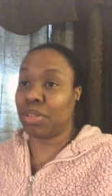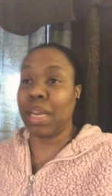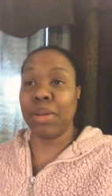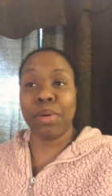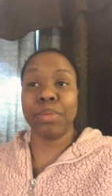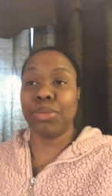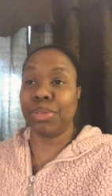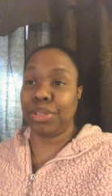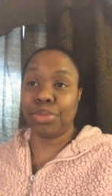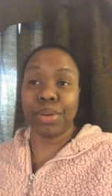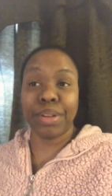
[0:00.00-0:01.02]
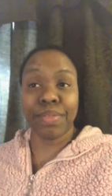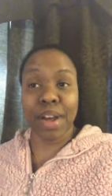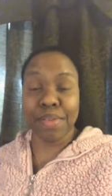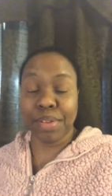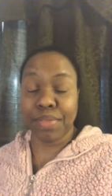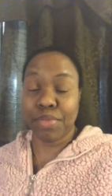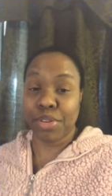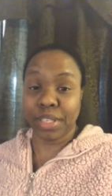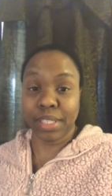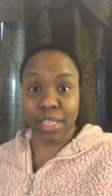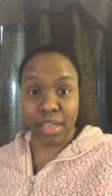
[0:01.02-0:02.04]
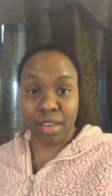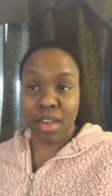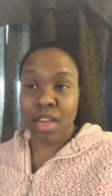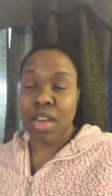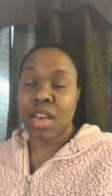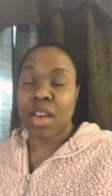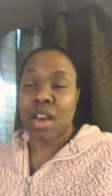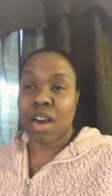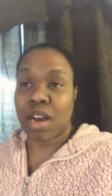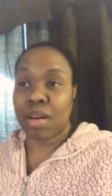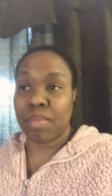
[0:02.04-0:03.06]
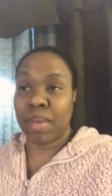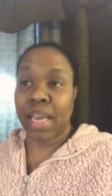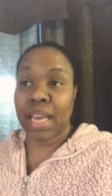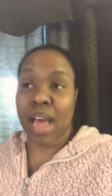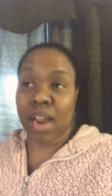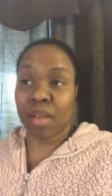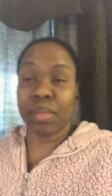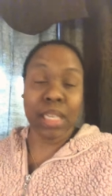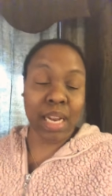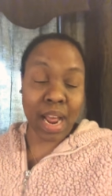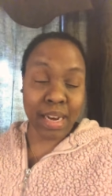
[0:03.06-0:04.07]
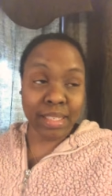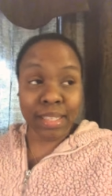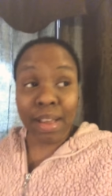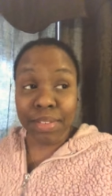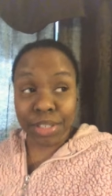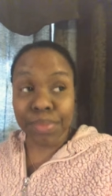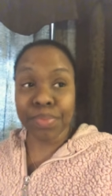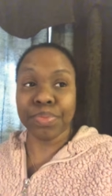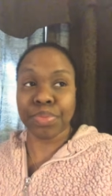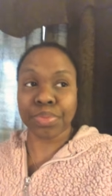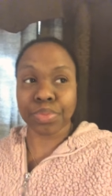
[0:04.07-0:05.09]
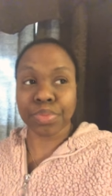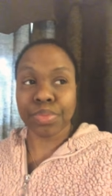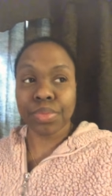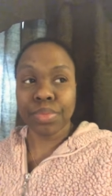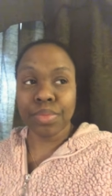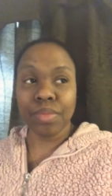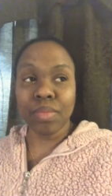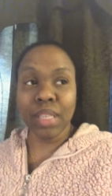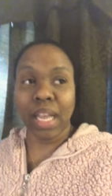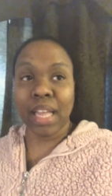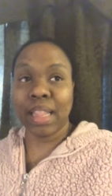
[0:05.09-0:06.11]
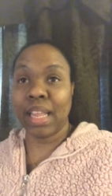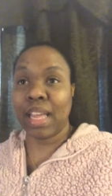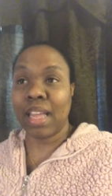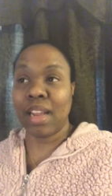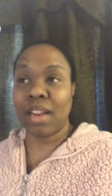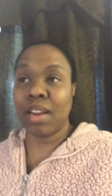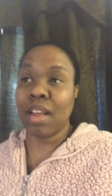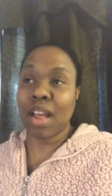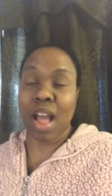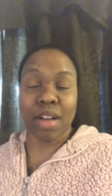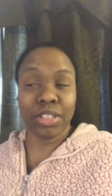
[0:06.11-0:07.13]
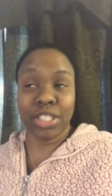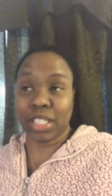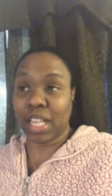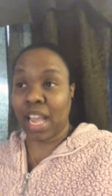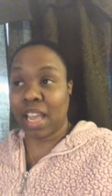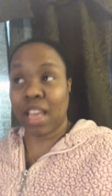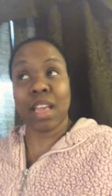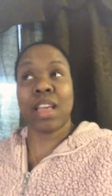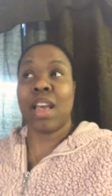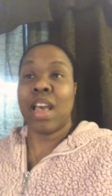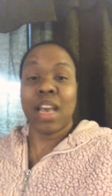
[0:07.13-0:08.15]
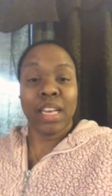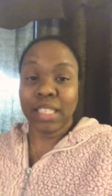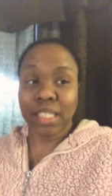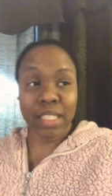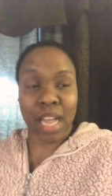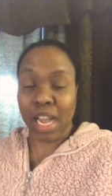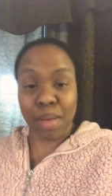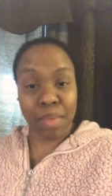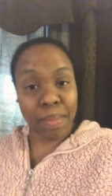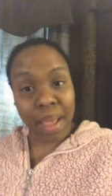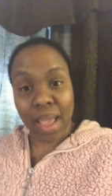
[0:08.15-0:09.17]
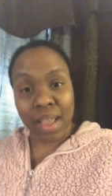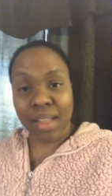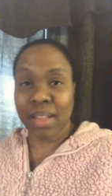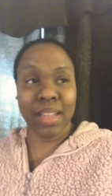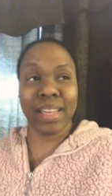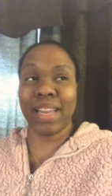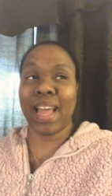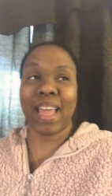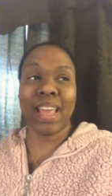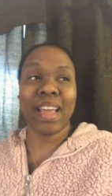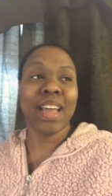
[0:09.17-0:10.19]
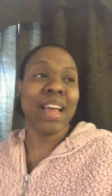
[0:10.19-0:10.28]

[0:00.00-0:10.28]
anywhere between 25 and 40 cents. It got up to 97. And then I was just like, this is not coming back. Like,